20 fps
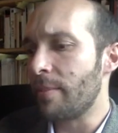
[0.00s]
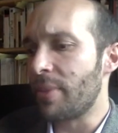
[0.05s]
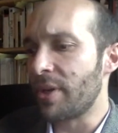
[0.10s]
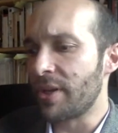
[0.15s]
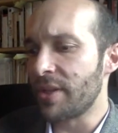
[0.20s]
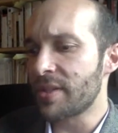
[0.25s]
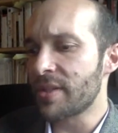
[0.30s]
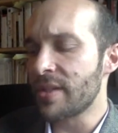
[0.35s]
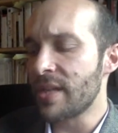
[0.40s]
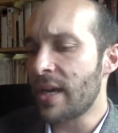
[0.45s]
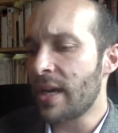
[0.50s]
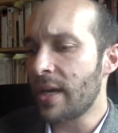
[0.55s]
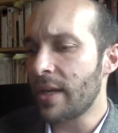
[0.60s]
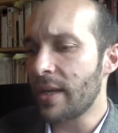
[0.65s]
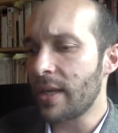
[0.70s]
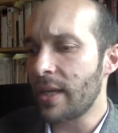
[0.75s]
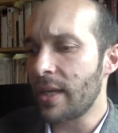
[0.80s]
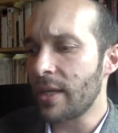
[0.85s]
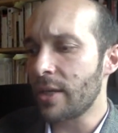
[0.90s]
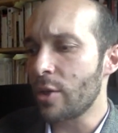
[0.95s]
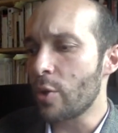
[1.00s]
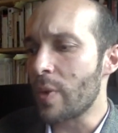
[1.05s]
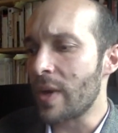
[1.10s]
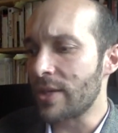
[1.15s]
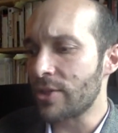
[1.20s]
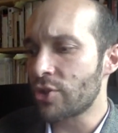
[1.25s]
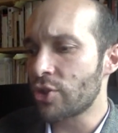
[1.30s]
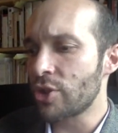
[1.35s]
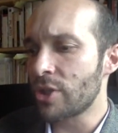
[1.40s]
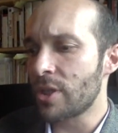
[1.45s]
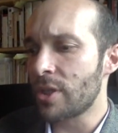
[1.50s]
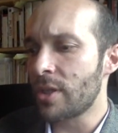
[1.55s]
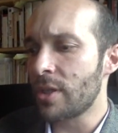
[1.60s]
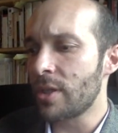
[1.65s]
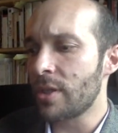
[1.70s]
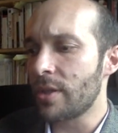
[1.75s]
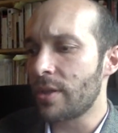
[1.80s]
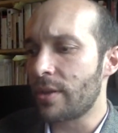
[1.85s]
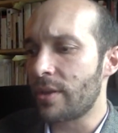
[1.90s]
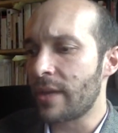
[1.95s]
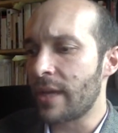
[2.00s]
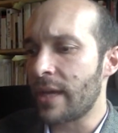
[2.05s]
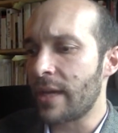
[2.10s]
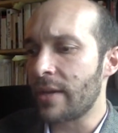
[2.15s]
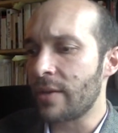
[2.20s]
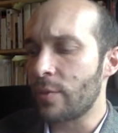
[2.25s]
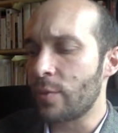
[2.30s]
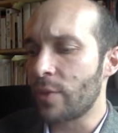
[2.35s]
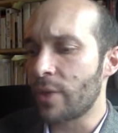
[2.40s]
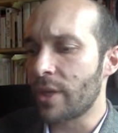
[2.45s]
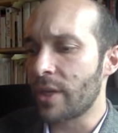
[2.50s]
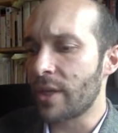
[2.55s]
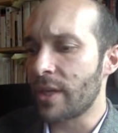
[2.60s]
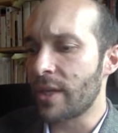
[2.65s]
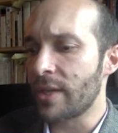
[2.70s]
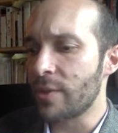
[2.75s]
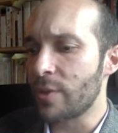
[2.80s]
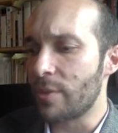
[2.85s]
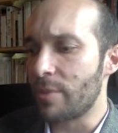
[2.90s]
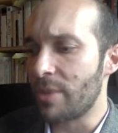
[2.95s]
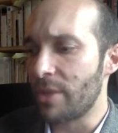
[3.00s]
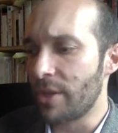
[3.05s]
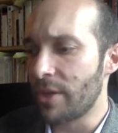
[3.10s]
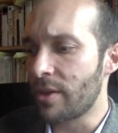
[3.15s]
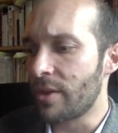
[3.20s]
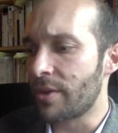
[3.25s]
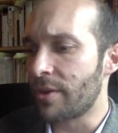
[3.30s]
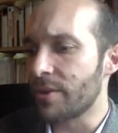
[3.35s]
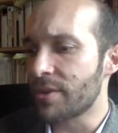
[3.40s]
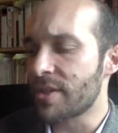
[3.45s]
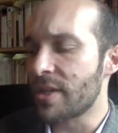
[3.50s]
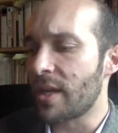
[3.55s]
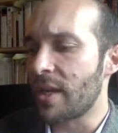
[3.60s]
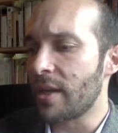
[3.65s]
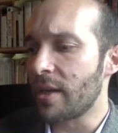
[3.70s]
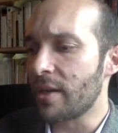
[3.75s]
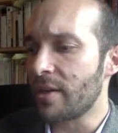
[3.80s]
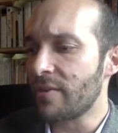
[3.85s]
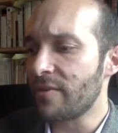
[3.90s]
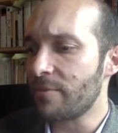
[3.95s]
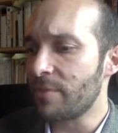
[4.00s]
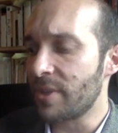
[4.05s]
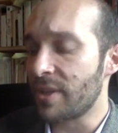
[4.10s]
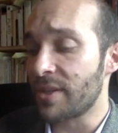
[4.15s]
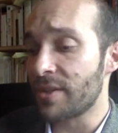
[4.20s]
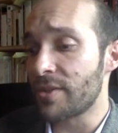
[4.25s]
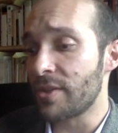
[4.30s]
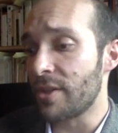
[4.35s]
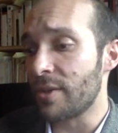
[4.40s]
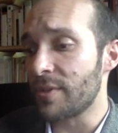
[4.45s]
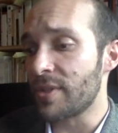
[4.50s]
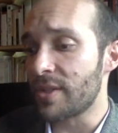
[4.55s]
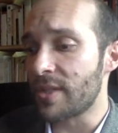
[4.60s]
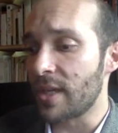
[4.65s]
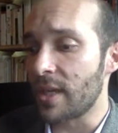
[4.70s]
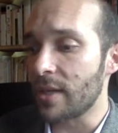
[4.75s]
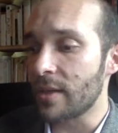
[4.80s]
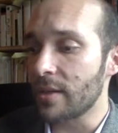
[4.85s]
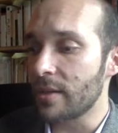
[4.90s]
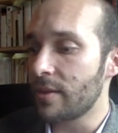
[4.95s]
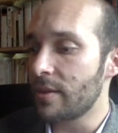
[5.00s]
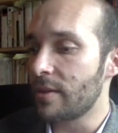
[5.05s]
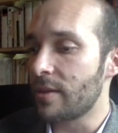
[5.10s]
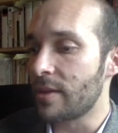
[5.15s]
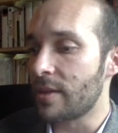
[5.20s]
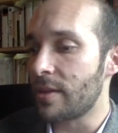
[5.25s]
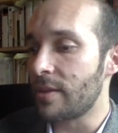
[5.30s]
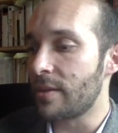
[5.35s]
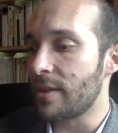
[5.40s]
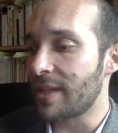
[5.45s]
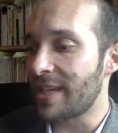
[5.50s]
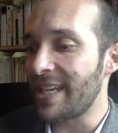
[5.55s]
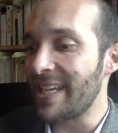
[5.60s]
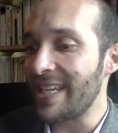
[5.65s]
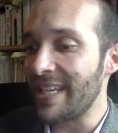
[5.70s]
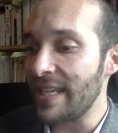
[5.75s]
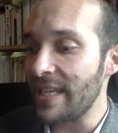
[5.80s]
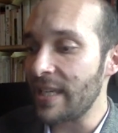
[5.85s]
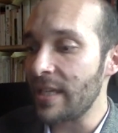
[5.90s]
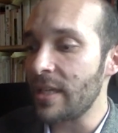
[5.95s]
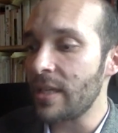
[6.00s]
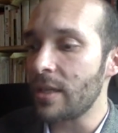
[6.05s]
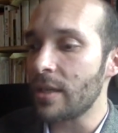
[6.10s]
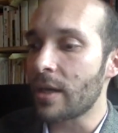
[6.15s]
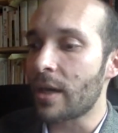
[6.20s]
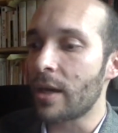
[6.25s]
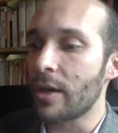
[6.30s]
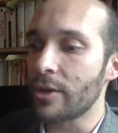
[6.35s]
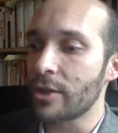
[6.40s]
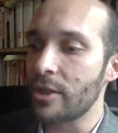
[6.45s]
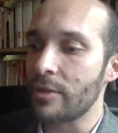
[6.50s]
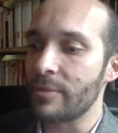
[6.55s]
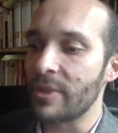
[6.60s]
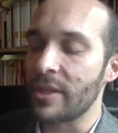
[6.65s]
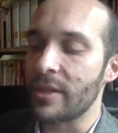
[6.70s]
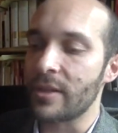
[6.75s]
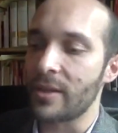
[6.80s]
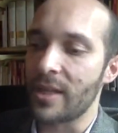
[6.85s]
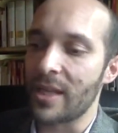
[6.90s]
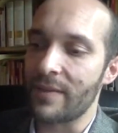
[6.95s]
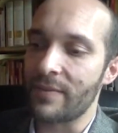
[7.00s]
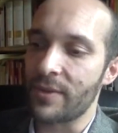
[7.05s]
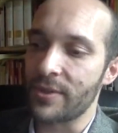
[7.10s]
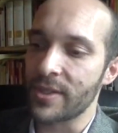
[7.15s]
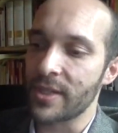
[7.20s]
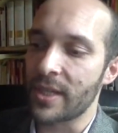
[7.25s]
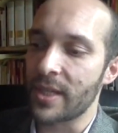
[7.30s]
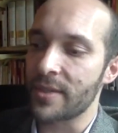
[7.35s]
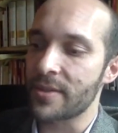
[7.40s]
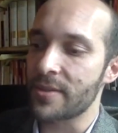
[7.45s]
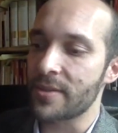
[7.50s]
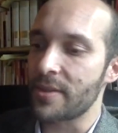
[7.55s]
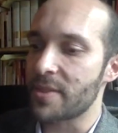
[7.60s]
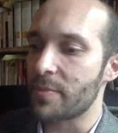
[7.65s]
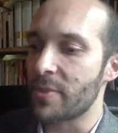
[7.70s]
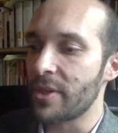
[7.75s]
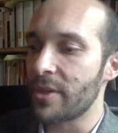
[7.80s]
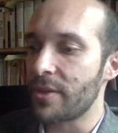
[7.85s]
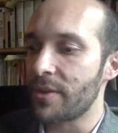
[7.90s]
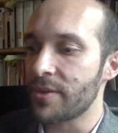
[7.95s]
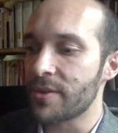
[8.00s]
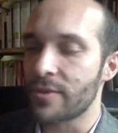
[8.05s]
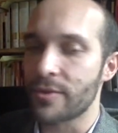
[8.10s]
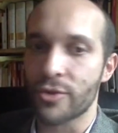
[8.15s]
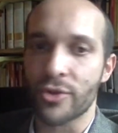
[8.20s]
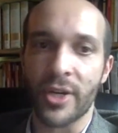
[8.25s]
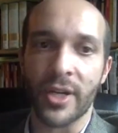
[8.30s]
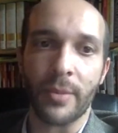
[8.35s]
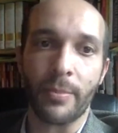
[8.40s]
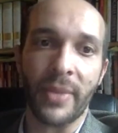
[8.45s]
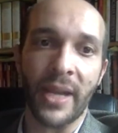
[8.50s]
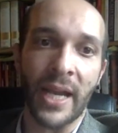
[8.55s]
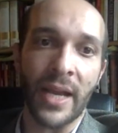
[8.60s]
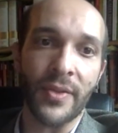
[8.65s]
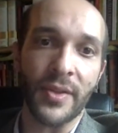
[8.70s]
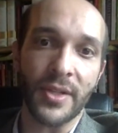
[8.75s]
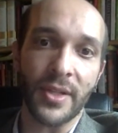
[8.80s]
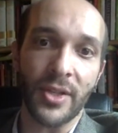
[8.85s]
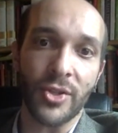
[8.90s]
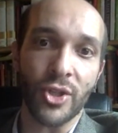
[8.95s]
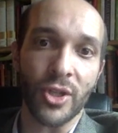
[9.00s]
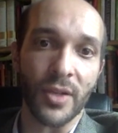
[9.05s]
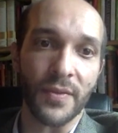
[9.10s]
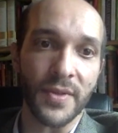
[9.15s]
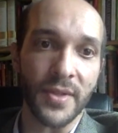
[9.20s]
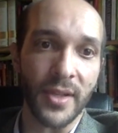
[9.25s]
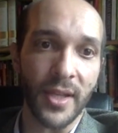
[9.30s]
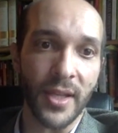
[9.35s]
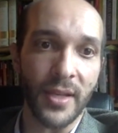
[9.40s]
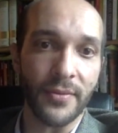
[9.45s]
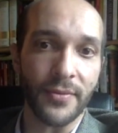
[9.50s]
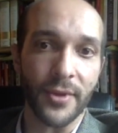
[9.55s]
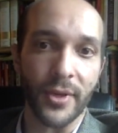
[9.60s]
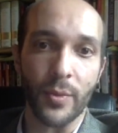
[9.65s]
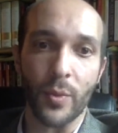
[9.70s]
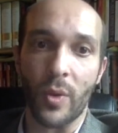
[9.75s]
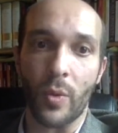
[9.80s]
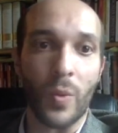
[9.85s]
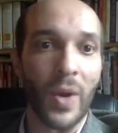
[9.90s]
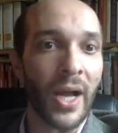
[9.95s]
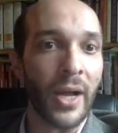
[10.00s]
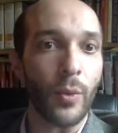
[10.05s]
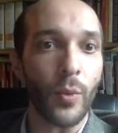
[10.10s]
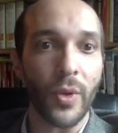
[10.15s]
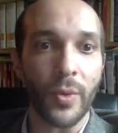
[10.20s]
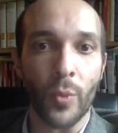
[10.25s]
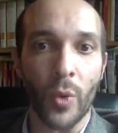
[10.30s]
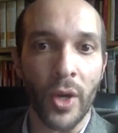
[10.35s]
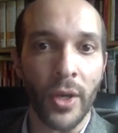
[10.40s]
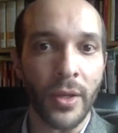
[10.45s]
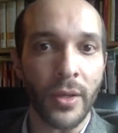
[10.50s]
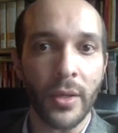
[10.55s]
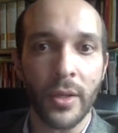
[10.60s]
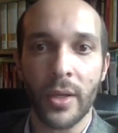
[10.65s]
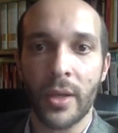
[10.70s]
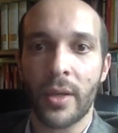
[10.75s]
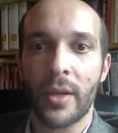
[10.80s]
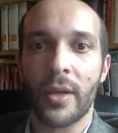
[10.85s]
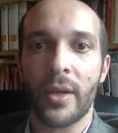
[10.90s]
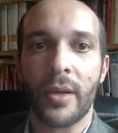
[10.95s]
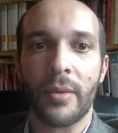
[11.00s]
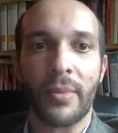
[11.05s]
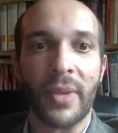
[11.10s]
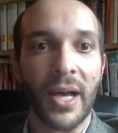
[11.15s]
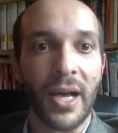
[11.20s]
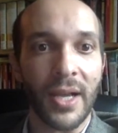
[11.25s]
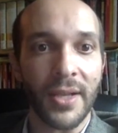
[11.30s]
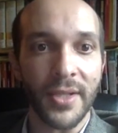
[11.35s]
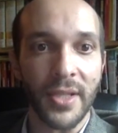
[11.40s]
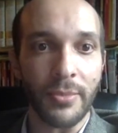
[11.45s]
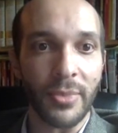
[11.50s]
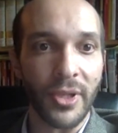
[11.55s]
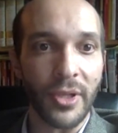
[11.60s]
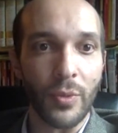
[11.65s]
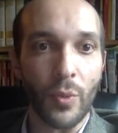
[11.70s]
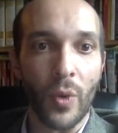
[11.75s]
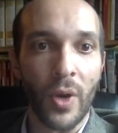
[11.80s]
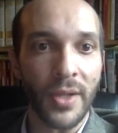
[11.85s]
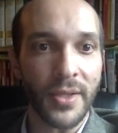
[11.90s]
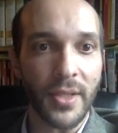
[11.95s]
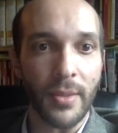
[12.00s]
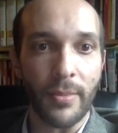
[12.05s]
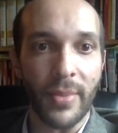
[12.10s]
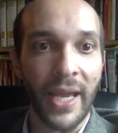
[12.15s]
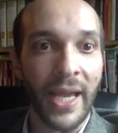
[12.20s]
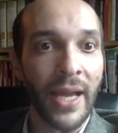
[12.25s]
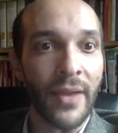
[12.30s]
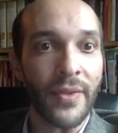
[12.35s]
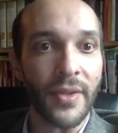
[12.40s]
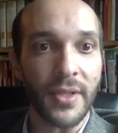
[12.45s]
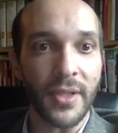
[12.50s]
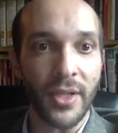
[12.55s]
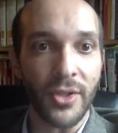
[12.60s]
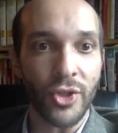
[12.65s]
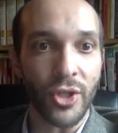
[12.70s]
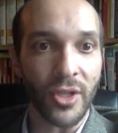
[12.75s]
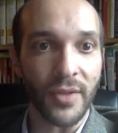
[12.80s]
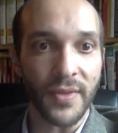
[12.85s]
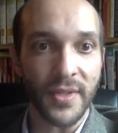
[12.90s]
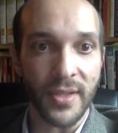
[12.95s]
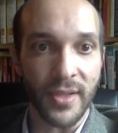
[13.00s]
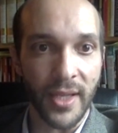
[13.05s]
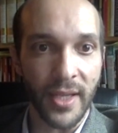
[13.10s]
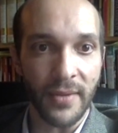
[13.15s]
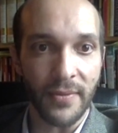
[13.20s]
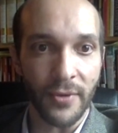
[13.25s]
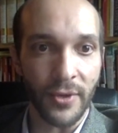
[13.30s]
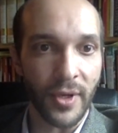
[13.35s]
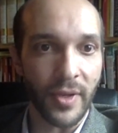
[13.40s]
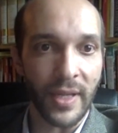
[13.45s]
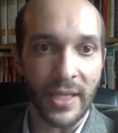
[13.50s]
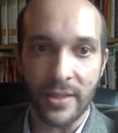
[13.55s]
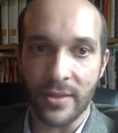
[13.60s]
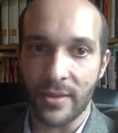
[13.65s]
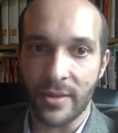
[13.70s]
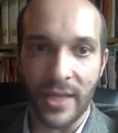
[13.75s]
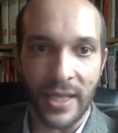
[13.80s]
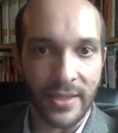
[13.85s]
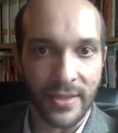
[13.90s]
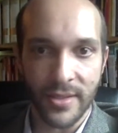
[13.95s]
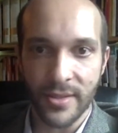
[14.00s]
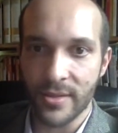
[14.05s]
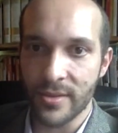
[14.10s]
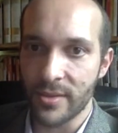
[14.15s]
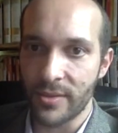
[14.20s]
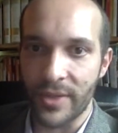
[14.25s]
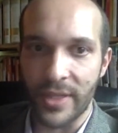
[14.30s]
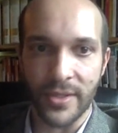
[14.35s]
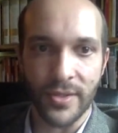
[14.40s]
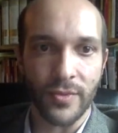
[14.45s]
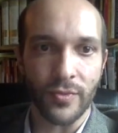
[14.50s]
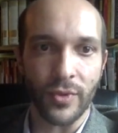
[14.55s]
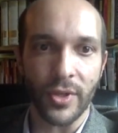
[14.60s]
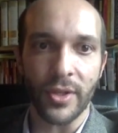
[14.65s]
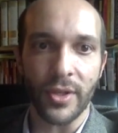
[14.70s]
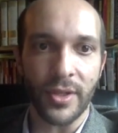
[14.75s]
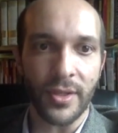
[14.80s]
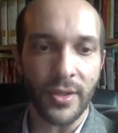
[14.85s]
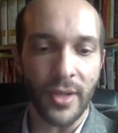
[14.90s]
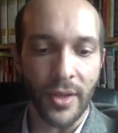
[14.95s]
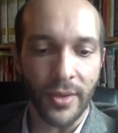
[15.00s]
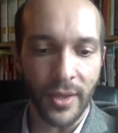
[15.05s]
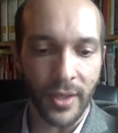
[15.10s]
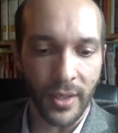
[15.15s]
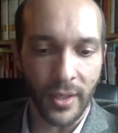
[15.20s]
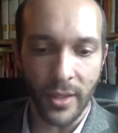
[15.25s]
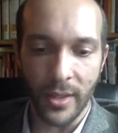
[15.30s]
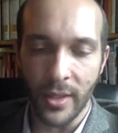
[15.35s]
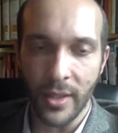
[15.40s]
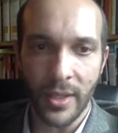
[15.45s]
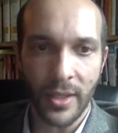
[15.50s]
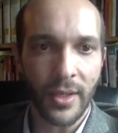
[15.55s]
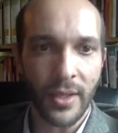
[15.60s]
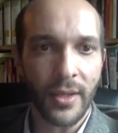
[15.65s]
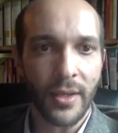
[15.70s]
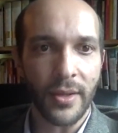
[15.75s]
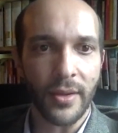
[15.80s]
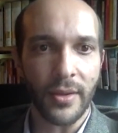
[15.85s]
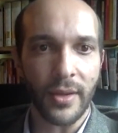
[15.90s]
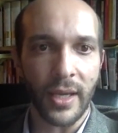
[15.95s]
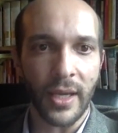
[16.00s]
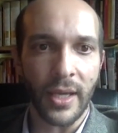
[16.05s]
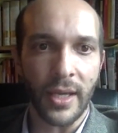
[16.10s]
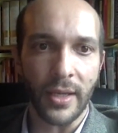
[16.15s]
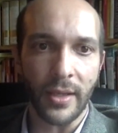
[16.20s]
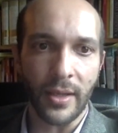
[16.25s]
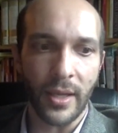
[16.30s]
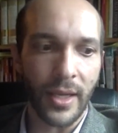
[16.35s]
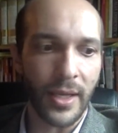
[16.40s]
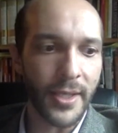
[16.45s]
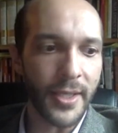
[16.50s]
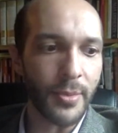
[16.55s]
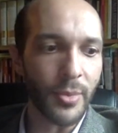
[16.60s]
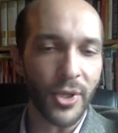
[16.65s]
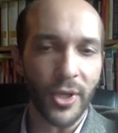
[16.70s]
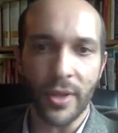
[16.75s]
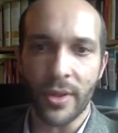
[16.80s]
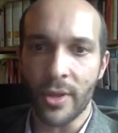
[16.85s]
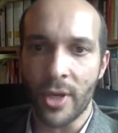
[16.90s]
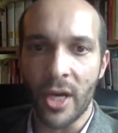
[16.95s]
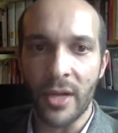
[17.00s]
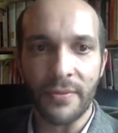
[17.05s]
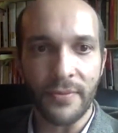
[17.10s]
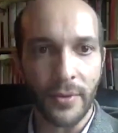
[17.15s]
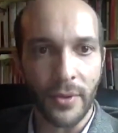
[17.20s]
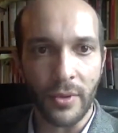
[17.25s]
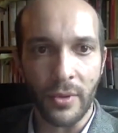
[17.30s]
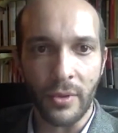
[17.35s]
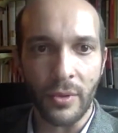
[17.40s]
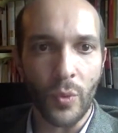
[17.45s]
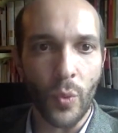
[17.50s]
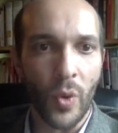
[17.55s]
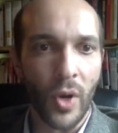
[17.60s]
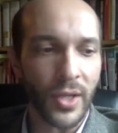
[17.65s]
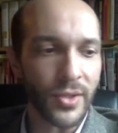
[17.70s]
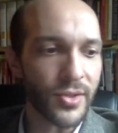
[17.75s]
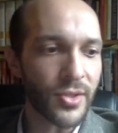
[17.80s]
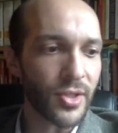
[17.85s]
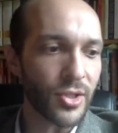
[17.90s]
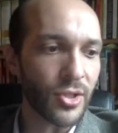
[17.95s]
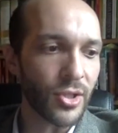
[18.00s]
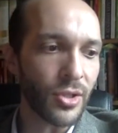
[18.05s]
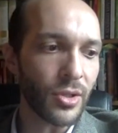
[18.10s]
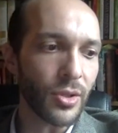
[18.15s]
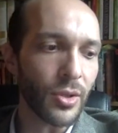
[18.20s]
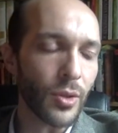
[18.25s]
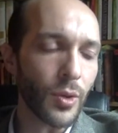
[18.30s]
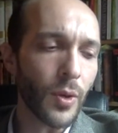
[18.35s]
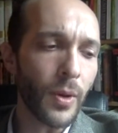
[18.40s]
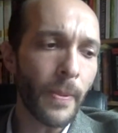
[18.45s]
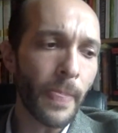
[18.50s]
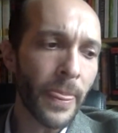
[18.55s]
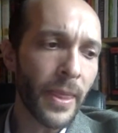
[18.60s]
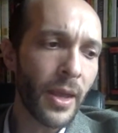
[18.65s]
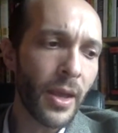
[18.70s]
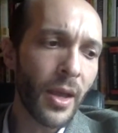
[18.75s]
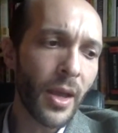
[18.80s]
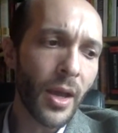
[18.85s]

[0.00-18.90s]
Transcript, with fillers: But it's not a question that we're going to get to a political understanding of because, you know, to take the, the key argument leveled against these bills, they're trying to ban the teaching of slavery. Well, why would one? possibly want to ban the teaching of slavery. That that's that's really nothing that anybody thoughtful wants to do.